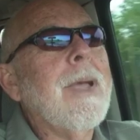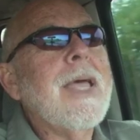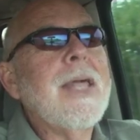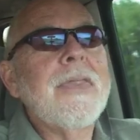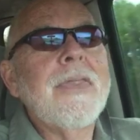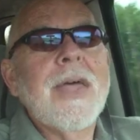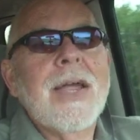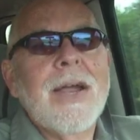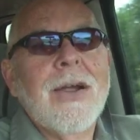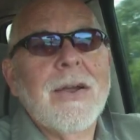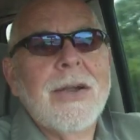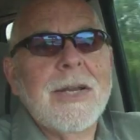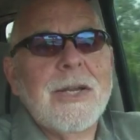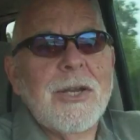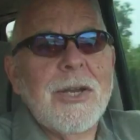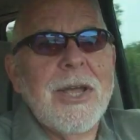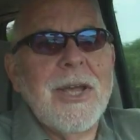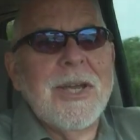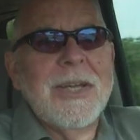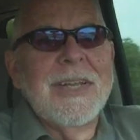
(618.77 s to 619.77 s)
been there
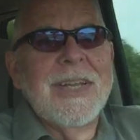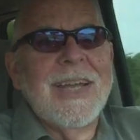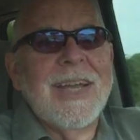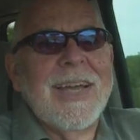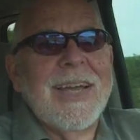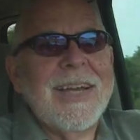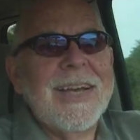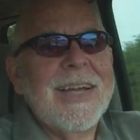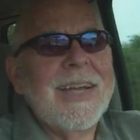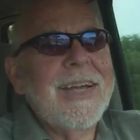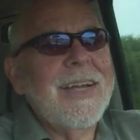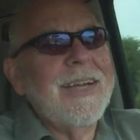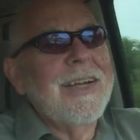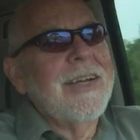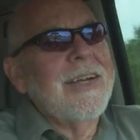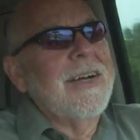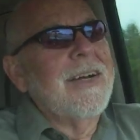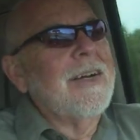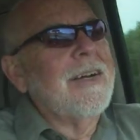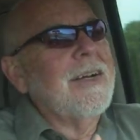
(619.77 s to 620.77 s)
and done that.
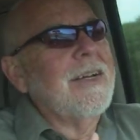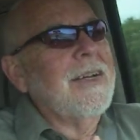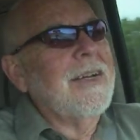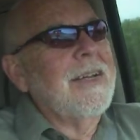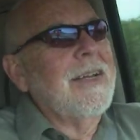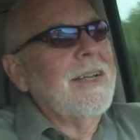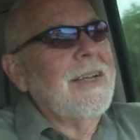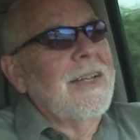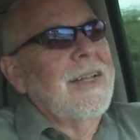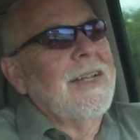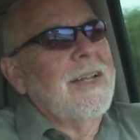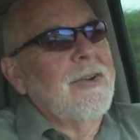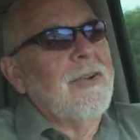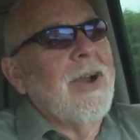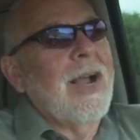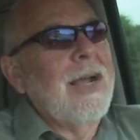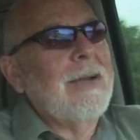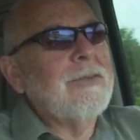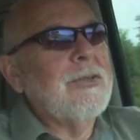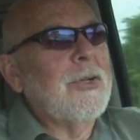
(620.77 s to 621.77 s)
That
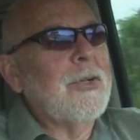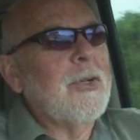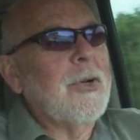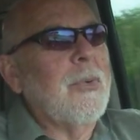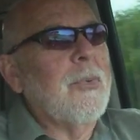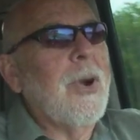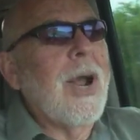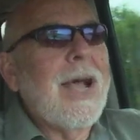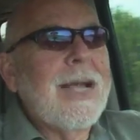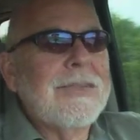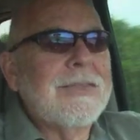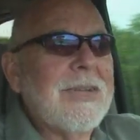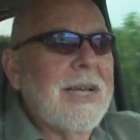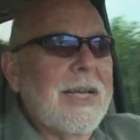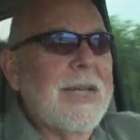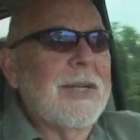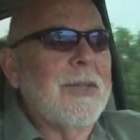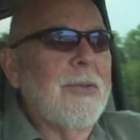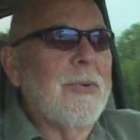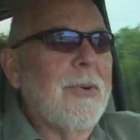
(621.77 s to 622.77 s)
drives on the right
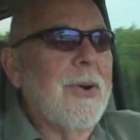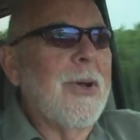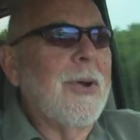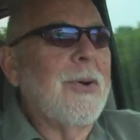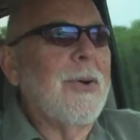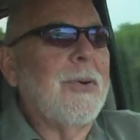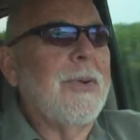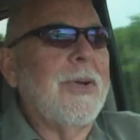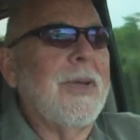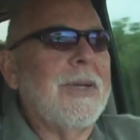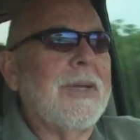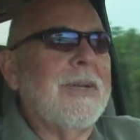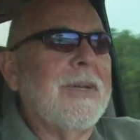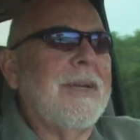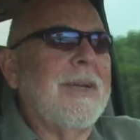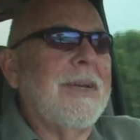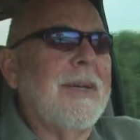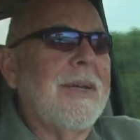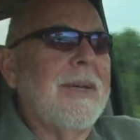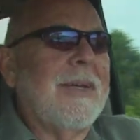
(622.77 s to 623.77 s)
side of the road and
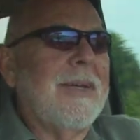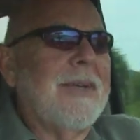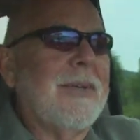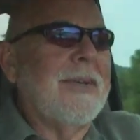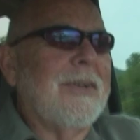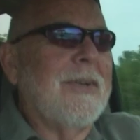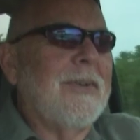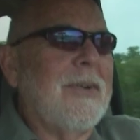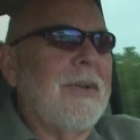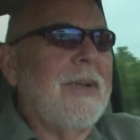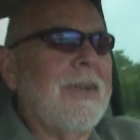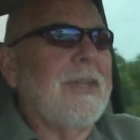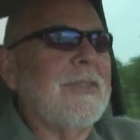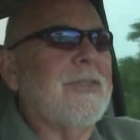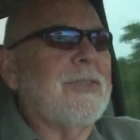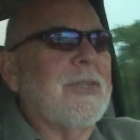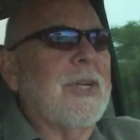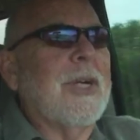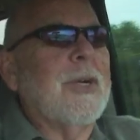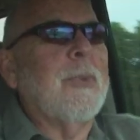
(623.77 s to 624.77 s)

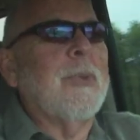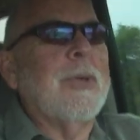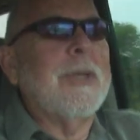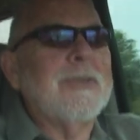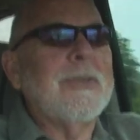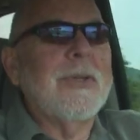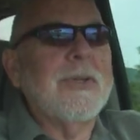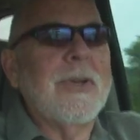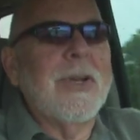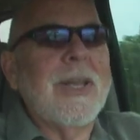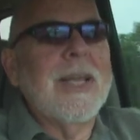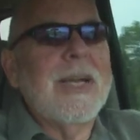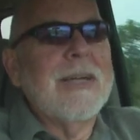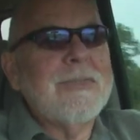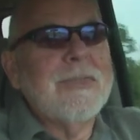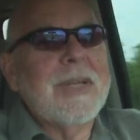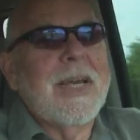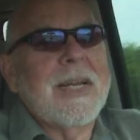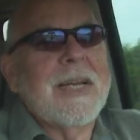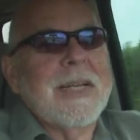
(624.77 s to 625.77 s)
the steering wheel's on the
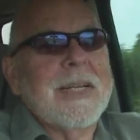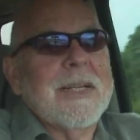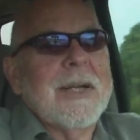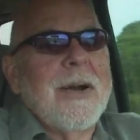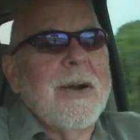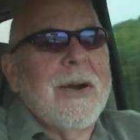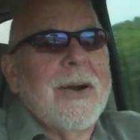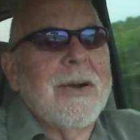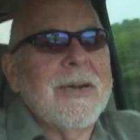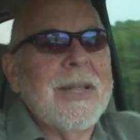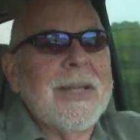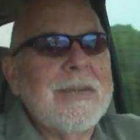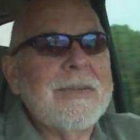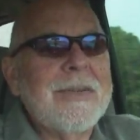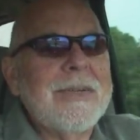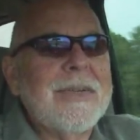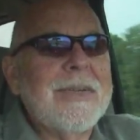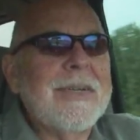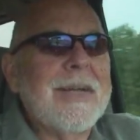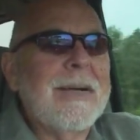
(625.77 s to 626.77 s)
left side of the car.
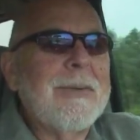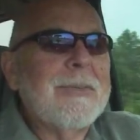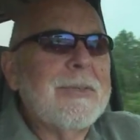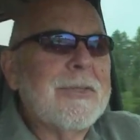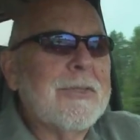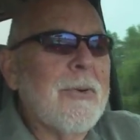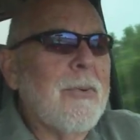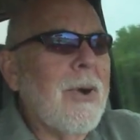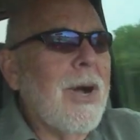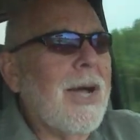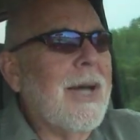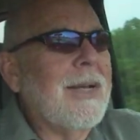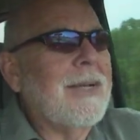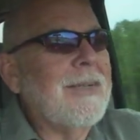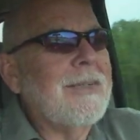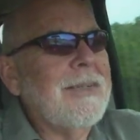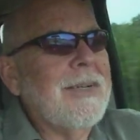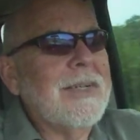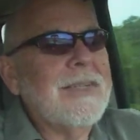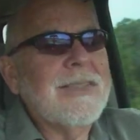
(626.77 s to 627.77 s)
That was quite
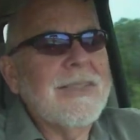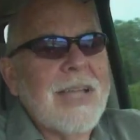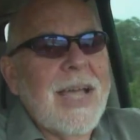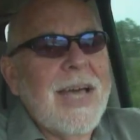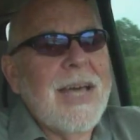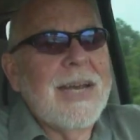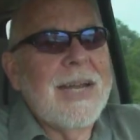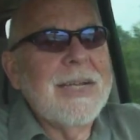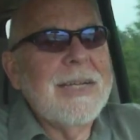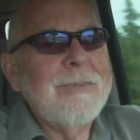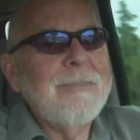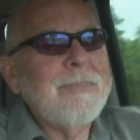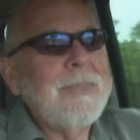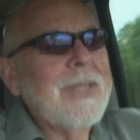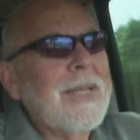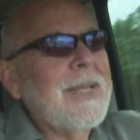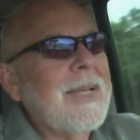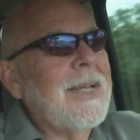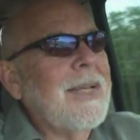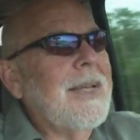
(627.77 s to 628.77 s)
exciting.
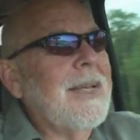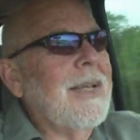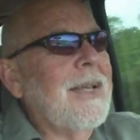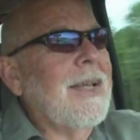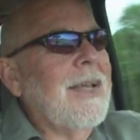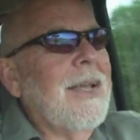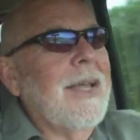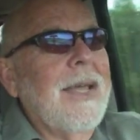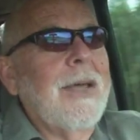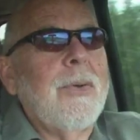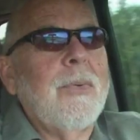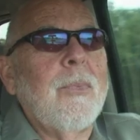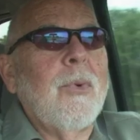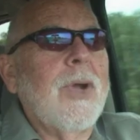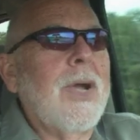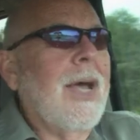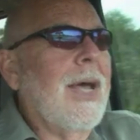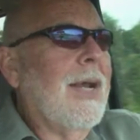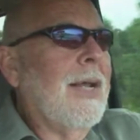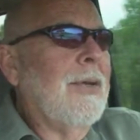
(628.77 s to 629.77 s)
And
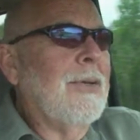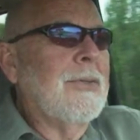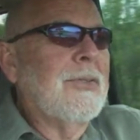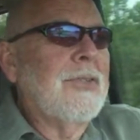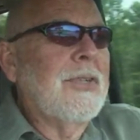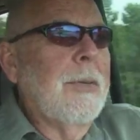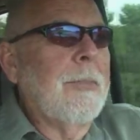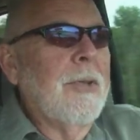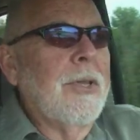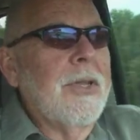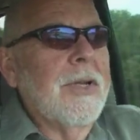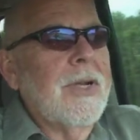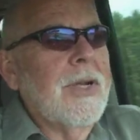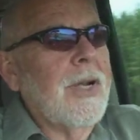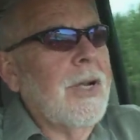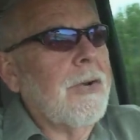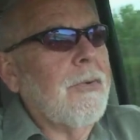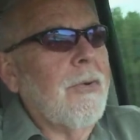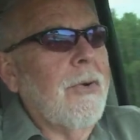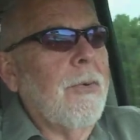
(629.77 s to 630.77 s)
we got on some of the
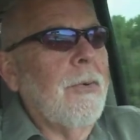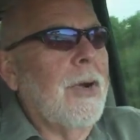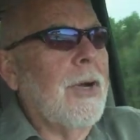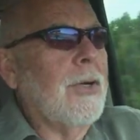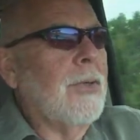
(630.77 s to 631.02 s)
country